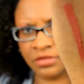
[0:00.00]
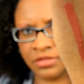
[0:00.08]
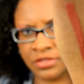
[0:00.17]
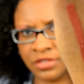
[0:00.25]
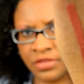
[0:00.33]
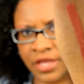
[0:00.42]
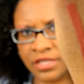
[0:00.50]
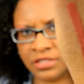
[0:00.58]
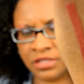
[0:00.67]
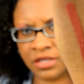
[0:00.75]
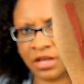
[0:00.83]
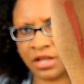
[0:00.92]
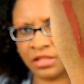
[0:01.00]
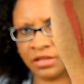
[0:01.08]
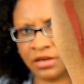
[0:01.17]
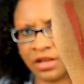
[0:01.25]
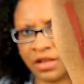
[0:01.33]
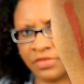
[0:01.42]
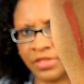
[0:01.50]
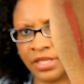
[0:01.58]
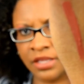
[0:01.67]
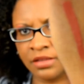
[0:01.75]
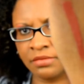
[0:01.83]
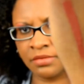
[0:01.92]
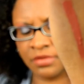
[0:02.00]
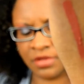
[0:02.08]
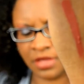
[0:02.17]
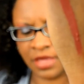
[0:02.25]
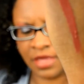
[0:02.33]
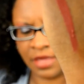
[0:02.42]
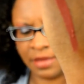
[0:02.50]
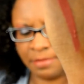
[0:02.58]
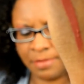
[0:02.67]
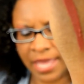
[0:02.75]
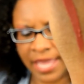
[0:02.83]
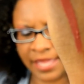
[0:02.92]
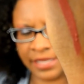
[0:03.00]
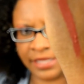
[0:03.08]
So that's the color of the matte